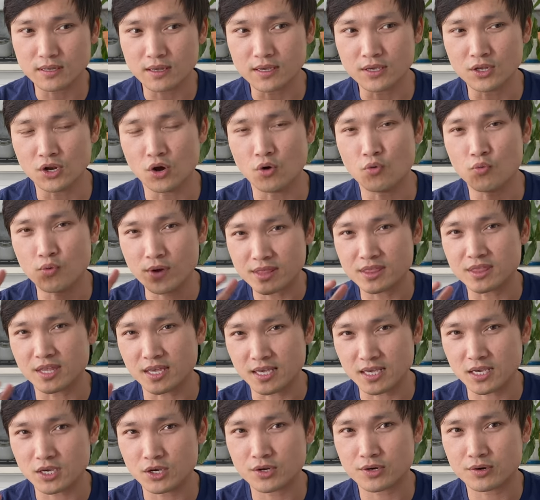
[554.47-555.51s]
you know, with the
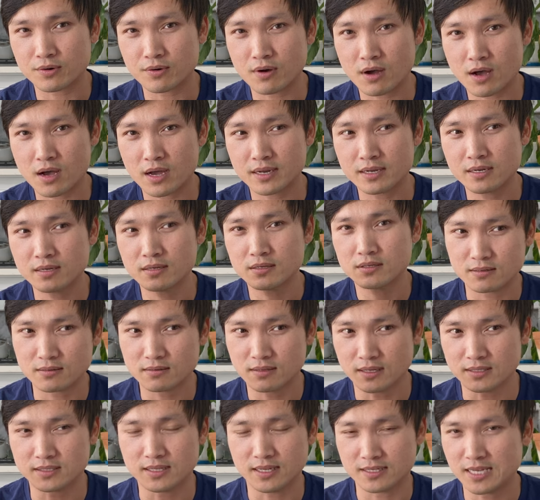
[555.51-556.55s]
heater on,
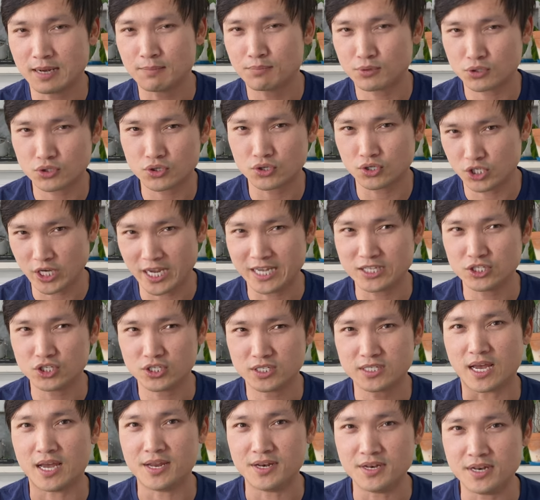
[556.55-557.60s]
that the temperature
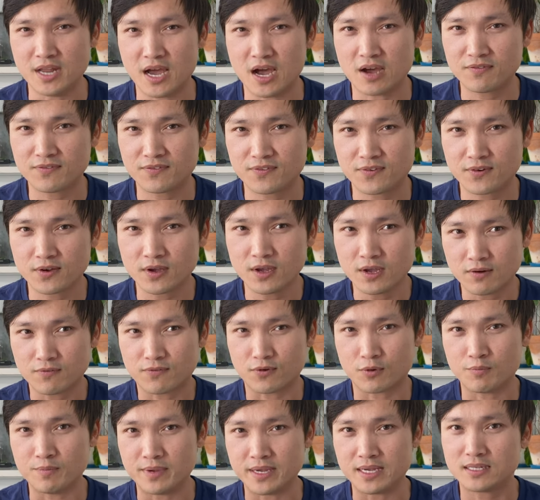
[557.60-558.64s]
changes enough
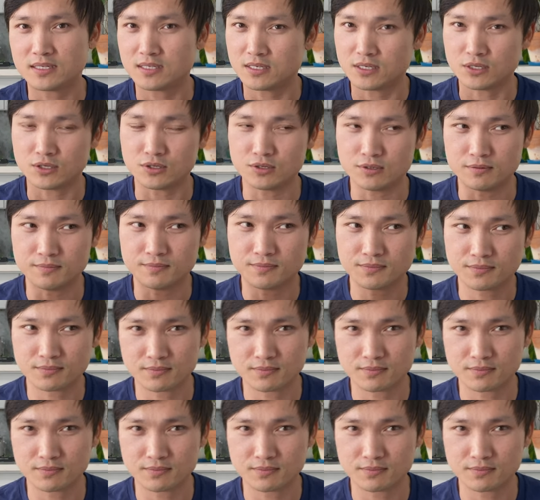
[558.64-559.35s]
for me to, you